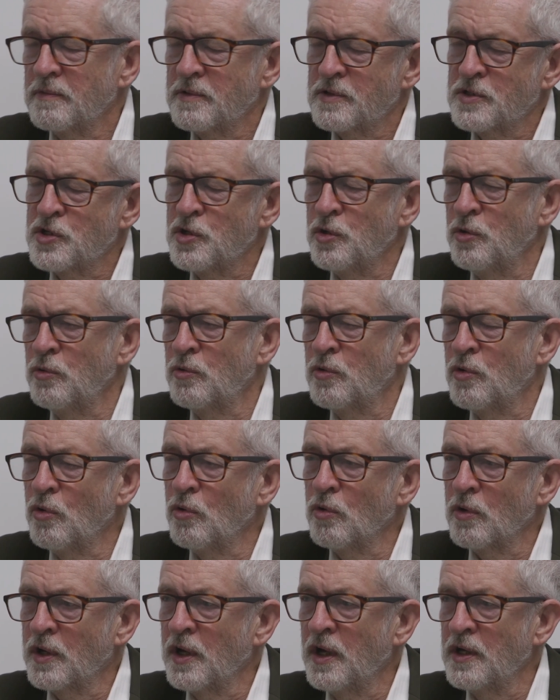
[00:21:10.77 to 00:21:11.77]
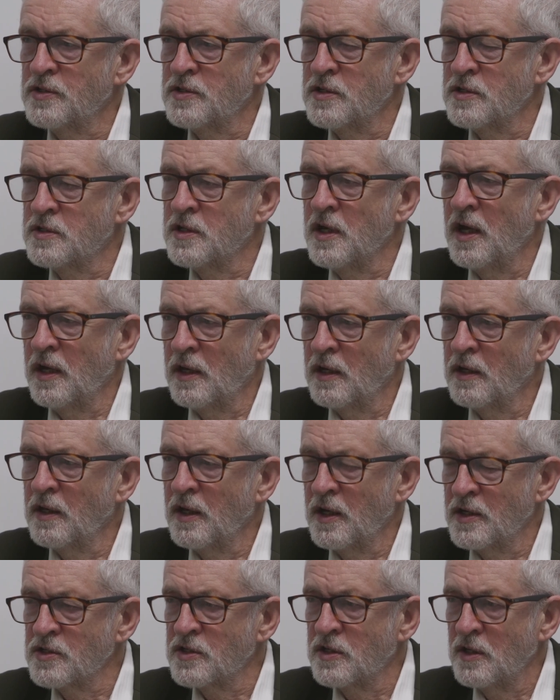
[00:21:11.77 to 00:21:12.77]
2 court cases taken
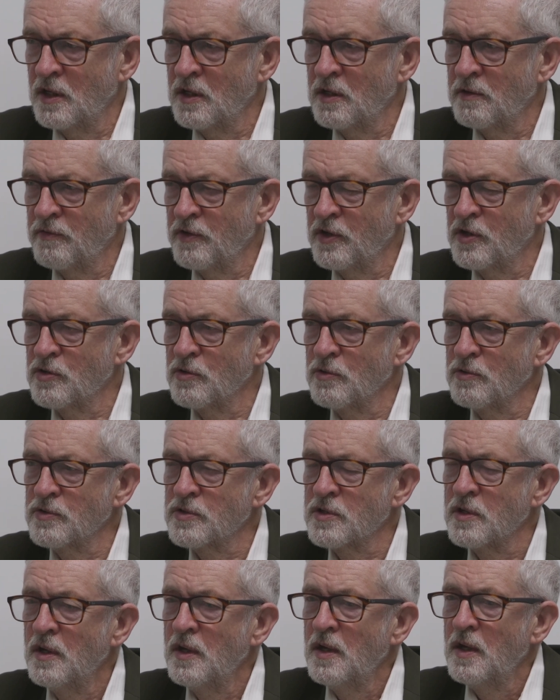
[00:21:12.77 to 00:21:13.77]
against the individuals.